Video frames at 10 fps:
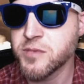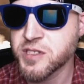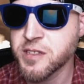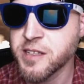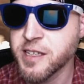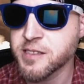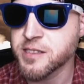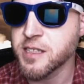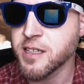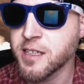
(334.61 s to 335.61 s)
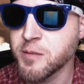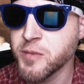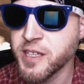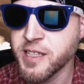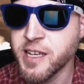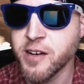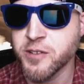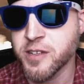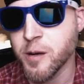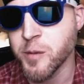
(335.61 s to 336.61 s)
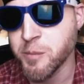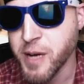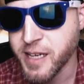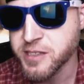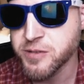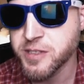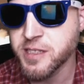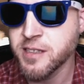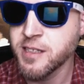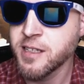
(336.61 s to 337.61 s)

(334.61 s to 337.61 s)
studying at the time, and now they're coming back to it.